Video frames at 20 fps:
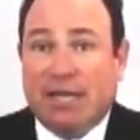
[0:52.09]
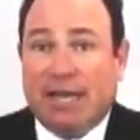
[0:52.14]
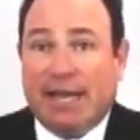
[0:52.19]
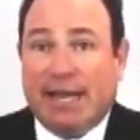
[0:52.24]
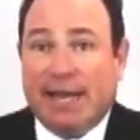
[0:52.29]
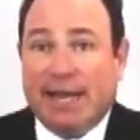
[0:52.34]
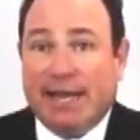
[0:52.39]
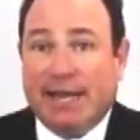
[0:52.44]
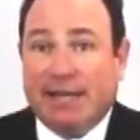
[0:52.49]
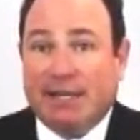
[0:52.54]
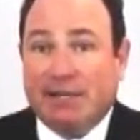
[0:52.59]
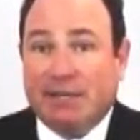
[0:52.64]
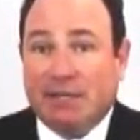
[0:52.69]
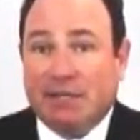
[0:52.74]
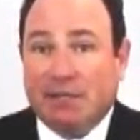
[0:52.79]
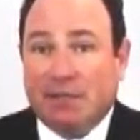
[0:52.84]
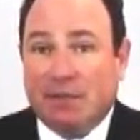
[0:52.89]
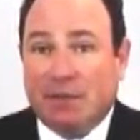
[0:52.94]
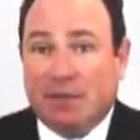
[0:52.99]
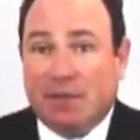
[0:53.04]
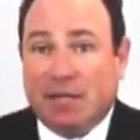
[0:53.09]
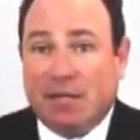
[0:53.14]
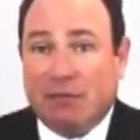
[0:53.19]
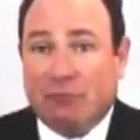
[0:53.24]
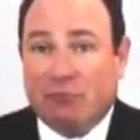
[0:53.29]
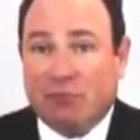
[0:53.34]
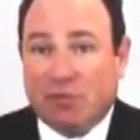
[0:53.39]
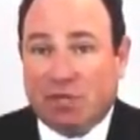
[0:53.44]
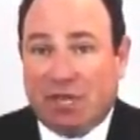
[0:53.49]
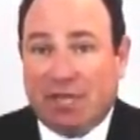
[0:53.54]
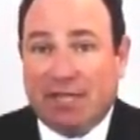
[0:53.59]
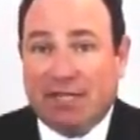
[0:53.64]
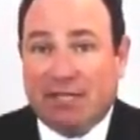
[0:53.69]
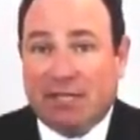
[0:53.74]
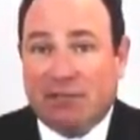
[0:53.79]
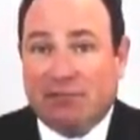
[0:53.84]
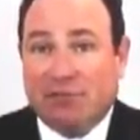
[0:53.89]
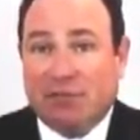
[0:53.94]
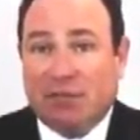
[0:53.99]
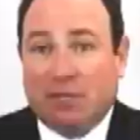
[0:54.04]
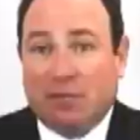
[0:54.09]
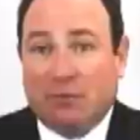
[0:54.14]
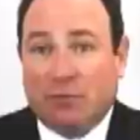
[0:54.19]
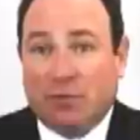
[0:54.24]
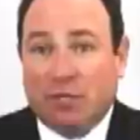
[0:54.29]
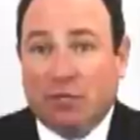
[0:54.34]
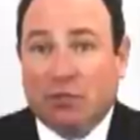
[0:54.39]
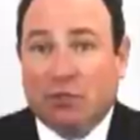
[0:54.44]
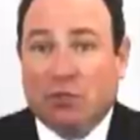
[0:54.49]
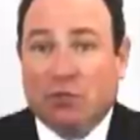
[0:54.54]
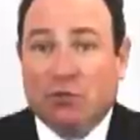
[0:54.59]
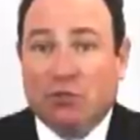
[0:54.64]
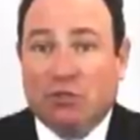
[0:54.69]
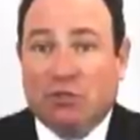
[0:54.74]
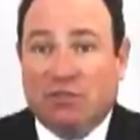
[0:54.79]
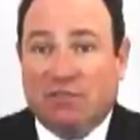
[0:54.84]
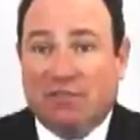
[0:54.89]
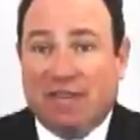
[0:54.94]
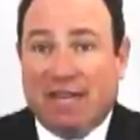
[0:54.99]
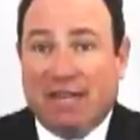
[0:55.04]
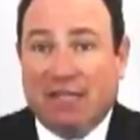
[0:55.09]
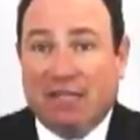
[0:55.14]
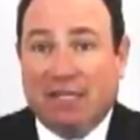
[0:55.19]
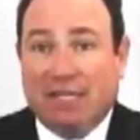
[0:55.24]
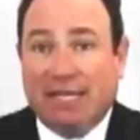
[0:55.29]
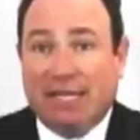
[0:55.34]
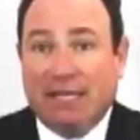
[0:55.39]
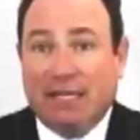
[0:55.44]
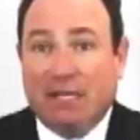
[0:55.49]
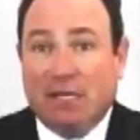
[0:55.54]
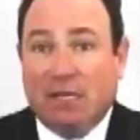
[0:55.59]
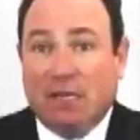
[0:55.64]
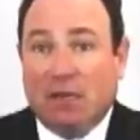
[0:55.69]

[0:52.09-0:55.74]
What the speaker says: and they've scientifically researched and validate